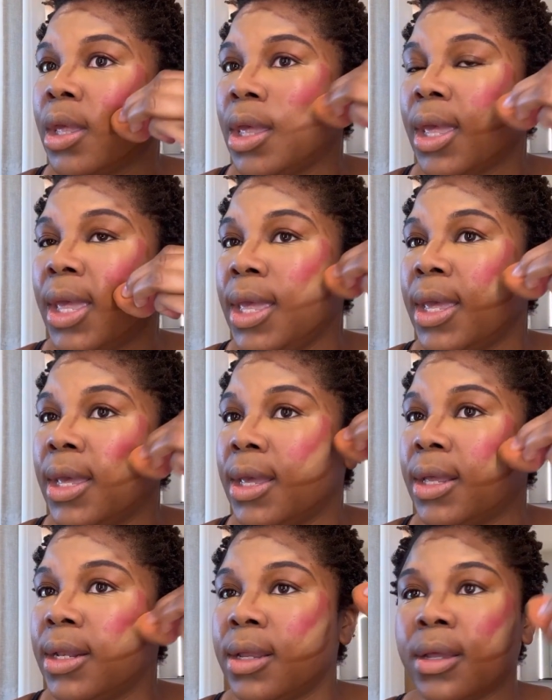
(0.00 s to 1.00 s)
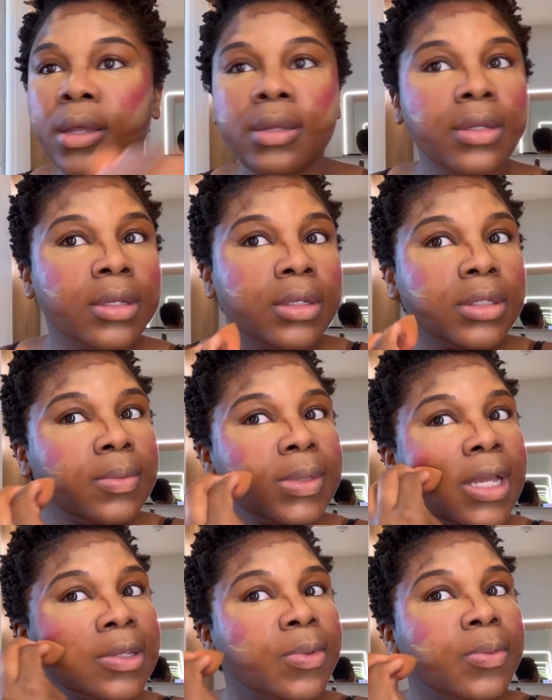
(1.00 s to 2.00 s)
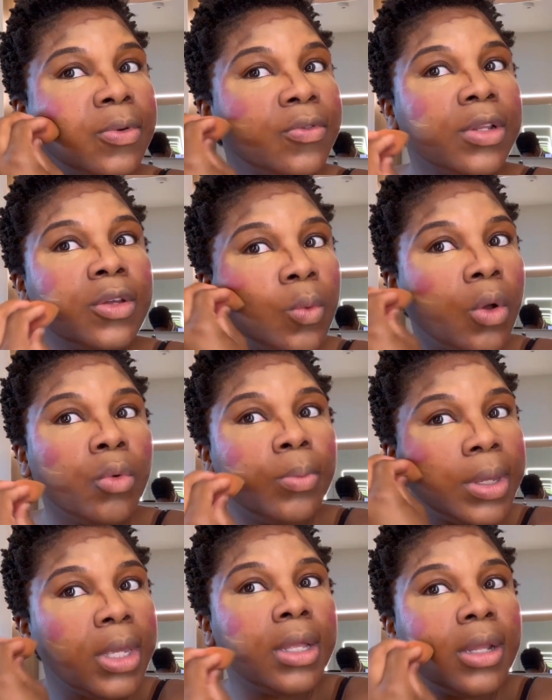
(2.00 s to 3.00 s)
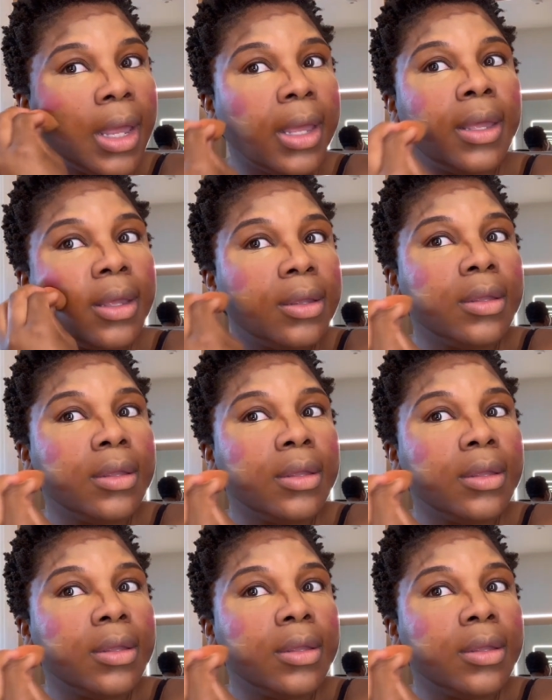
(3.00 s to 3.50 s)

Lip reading: And sometimes people really won't be like,